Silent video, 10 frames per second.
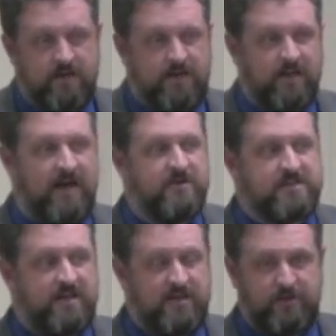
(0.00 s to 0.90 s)
Eli was
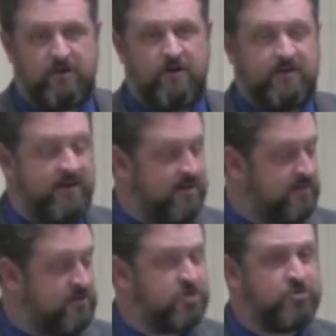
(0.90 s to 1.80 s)
a hypocrite that ended
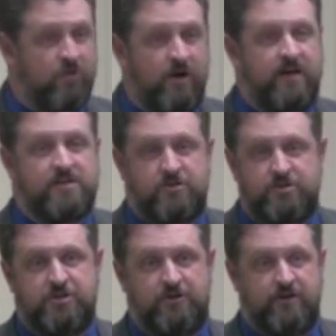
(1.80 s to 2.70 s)
up destroying his own
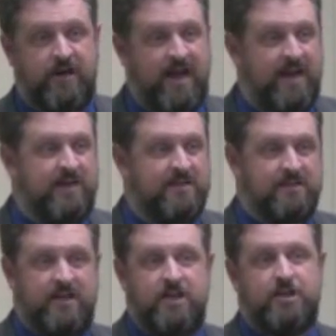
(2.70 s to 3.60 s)
children and his
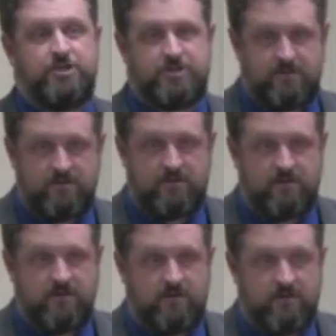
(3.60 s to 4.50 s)
lineage.
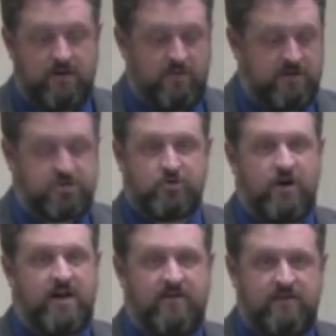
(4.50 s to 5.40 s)
I mean,
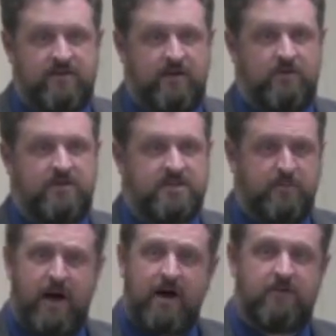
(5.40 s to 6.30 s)
destroyed everything with his
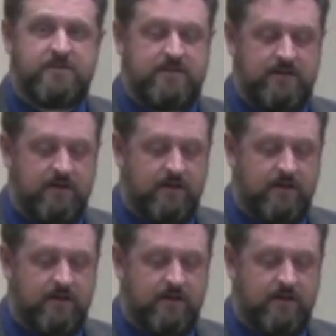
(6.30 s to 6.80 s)
hypocrisy.